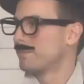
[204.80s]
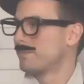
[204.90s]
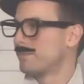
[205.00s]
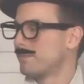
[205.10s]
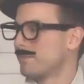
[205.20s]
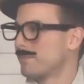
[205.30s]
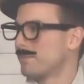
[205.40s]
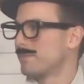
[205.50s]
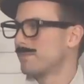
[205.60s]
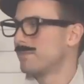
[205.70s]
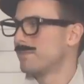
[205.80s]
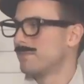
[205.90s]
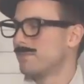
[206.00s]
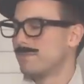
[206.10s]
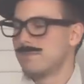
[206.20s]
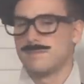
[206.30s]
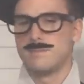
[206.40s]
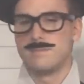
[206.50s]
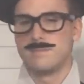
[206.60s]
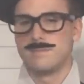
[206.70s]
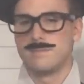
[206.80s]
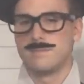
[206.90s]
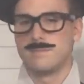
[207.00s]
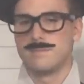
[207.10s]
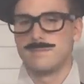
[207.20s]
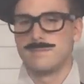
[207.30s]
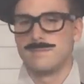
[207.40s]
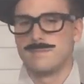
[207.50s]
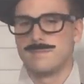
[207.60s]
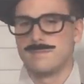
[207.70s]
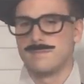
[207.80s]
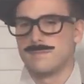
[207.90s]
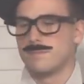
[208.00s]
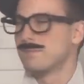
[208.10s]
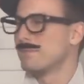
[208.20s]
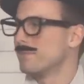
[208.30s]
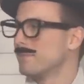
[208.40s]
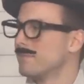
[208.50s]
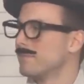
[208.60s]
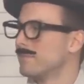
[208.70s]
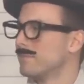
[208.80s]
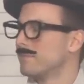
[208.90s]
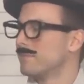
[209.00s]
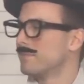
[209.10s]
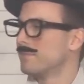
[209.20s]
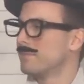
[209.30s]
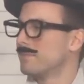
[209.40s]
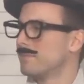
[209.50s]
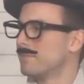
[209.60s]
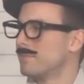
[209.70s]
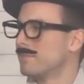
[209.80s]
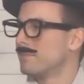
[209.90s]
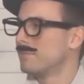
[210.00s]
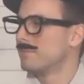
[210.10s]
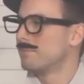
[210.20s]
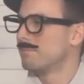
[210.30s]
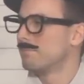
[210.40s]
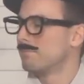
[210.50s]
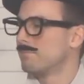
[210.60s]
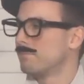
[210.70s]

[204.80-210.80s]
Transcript: This person isn't speaking.